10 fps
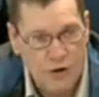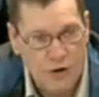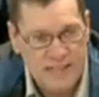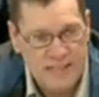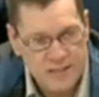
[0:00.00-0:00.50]

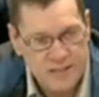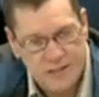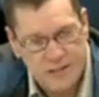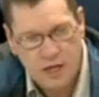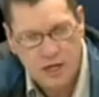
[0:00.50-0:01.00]
renew
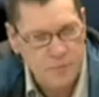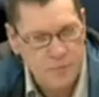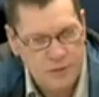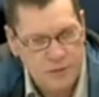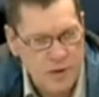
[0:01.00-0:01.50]
licenses to the
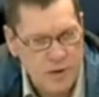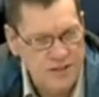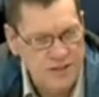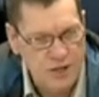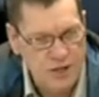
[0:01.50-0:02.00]
companies who
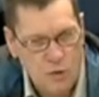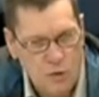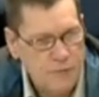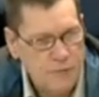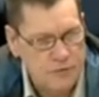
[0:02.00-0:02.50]
make
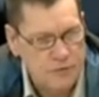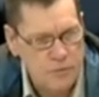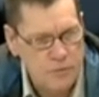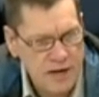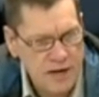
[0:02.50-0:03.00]
zero
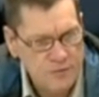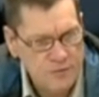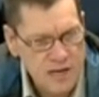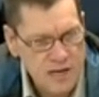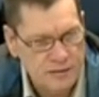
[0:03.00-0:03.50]
efforts on paying
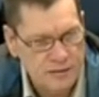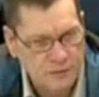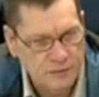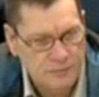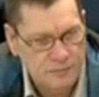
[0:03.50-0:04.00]
their
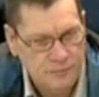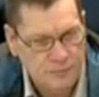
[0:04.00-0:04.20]
fines.